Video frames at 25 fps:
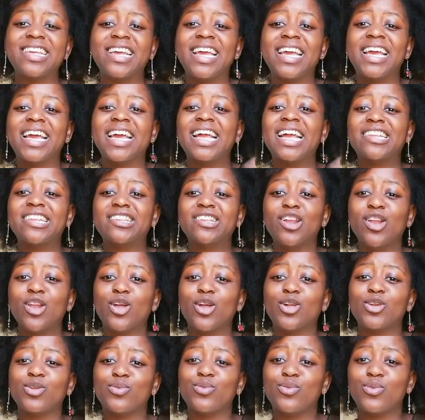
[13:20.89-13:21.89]
It's a lot
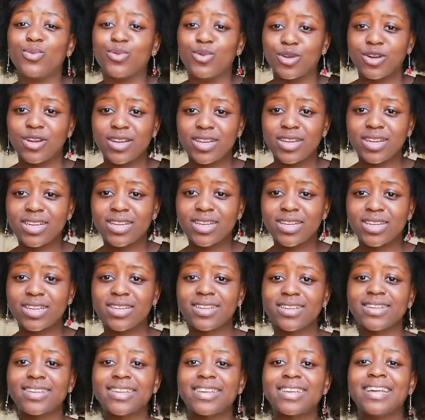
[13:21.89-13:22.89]
of work,
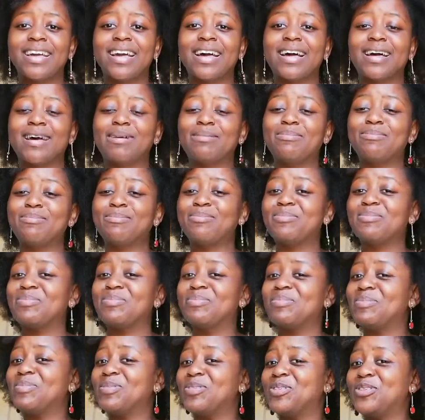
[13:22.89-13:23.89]

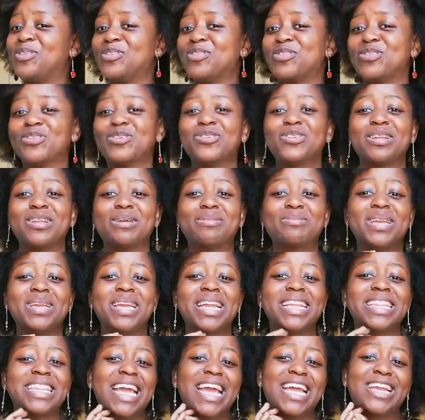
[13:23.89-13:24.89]
just because I mean at the
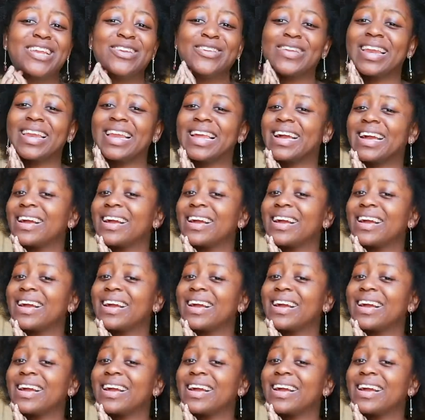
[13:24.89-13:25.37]
end you're like,